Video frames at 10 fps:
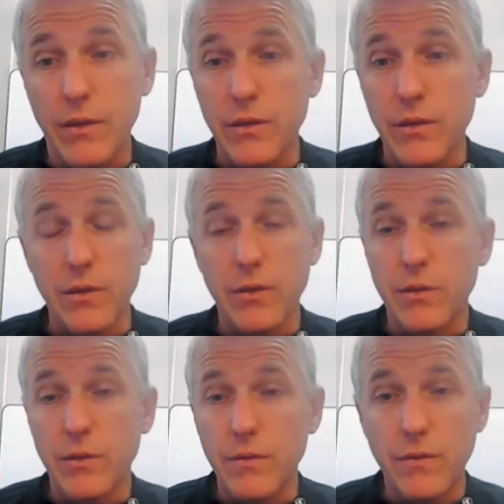I think
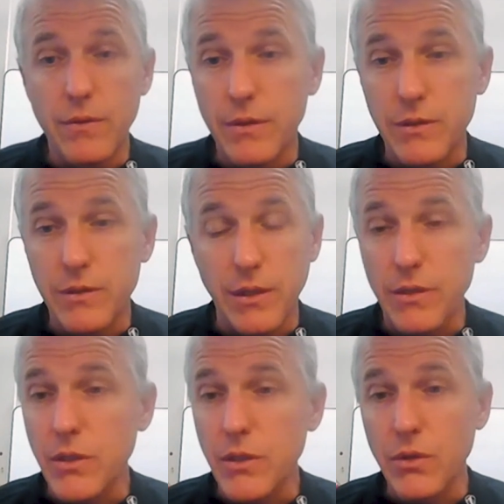it's going
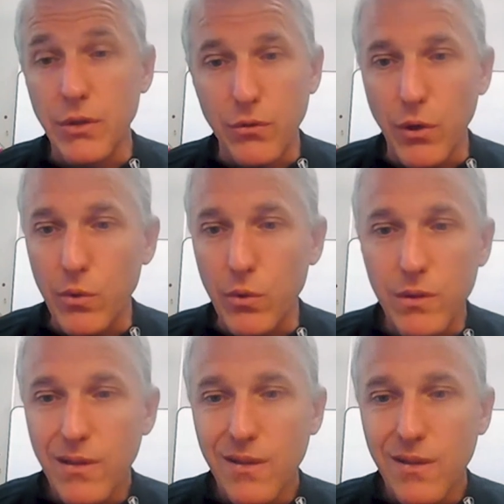to continue to grow.